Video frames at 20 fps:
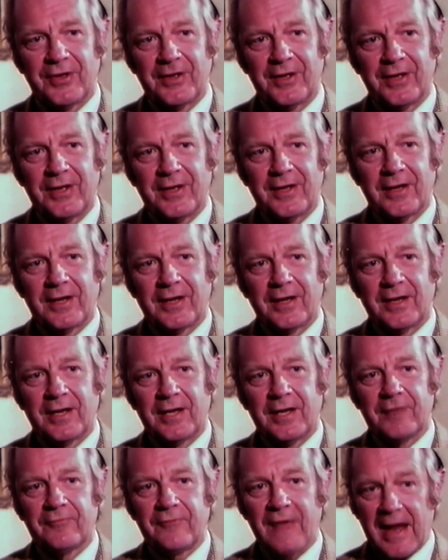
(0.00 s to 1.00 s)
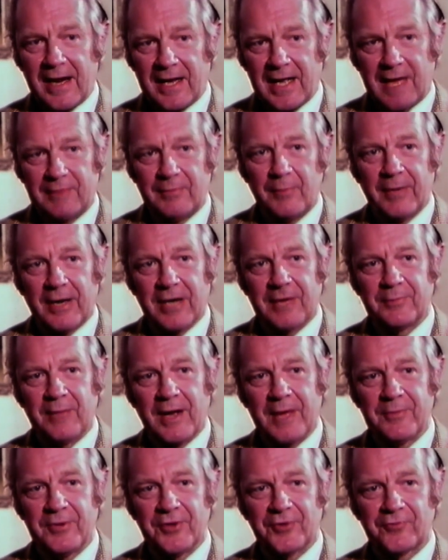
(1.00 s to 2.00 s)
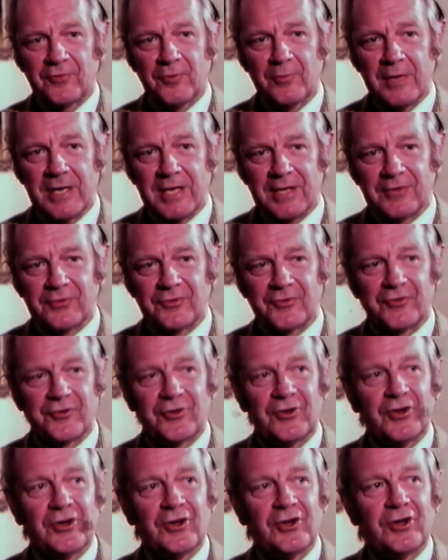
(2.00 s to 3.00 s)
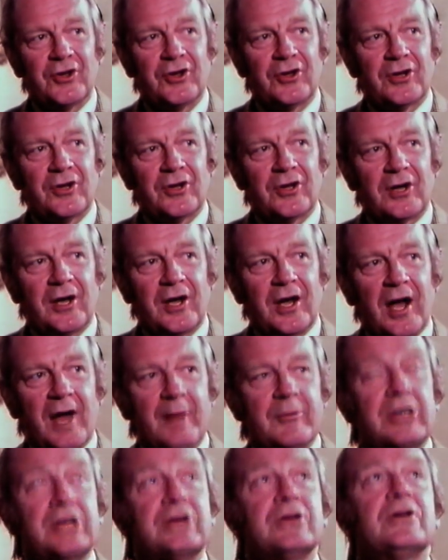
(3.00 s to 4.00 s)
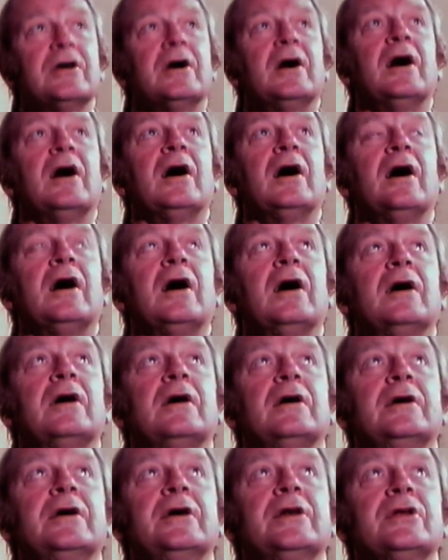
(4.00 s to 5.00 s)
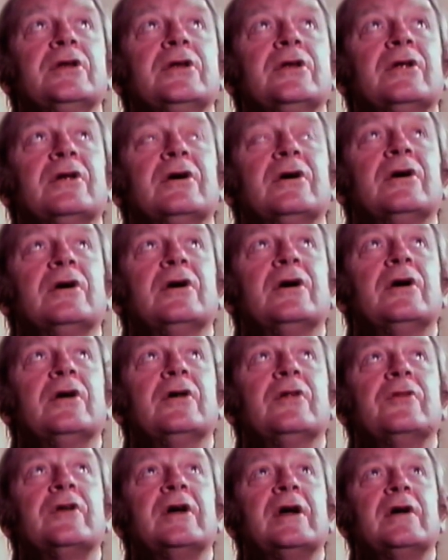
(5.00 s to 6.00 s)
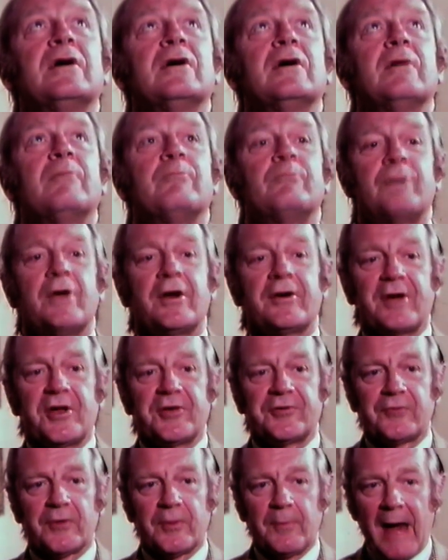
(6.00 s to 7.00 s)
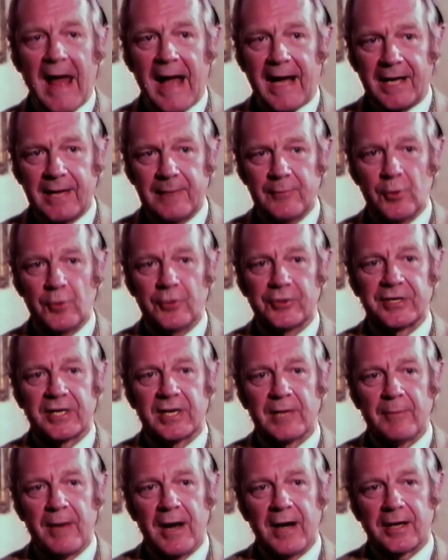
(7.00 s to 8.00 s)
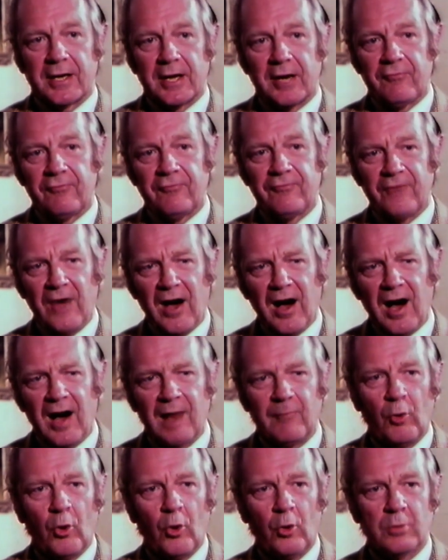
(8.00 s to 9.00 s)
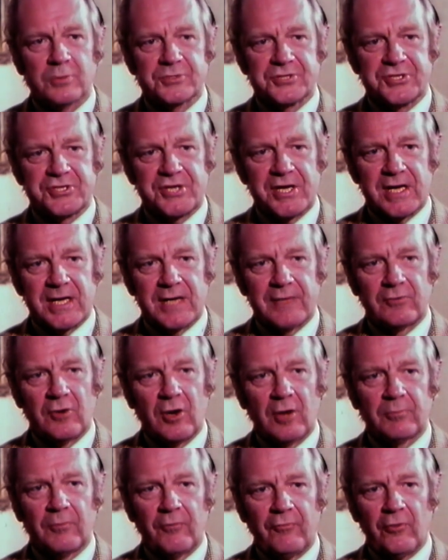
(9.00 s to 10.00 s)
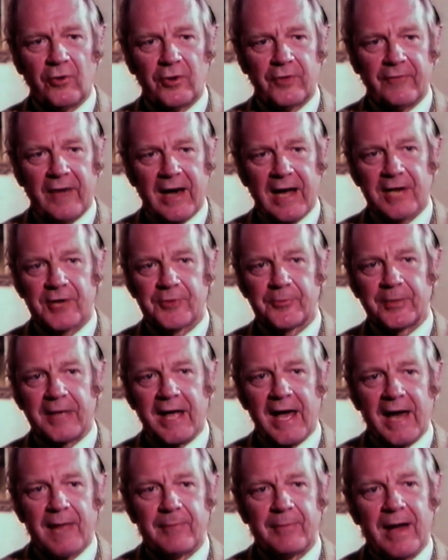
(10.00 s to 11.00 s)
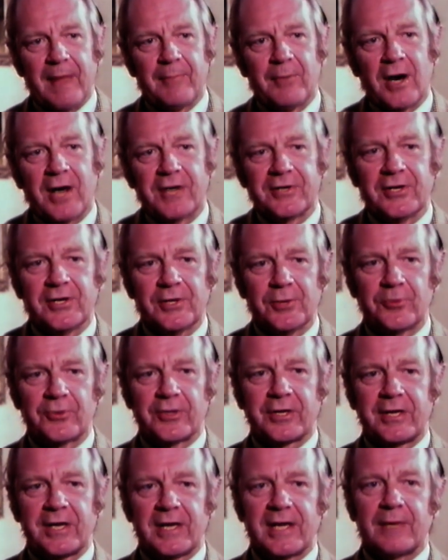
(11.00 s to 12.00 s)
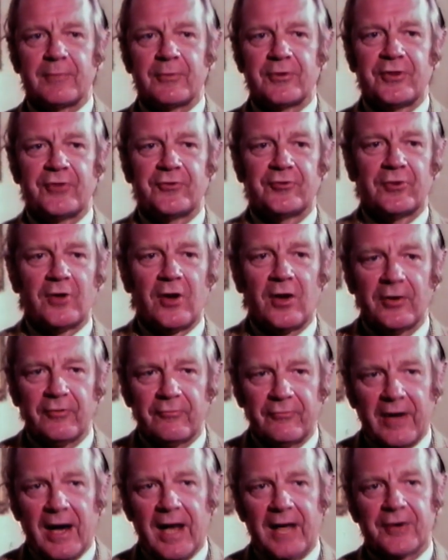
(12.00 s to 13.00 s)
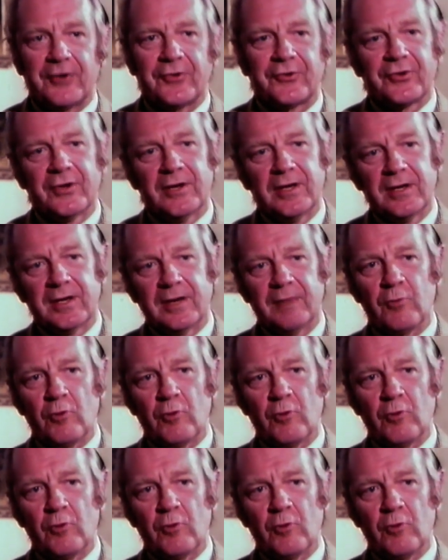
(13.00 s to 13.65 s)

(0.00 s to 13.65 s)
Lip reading: It's sometimes argued that it's inevitable for innocent blood to be shed to bring about radical change, that violence is the only way. So perhaps it's worth questioning not only the doubtful morality of that proposition,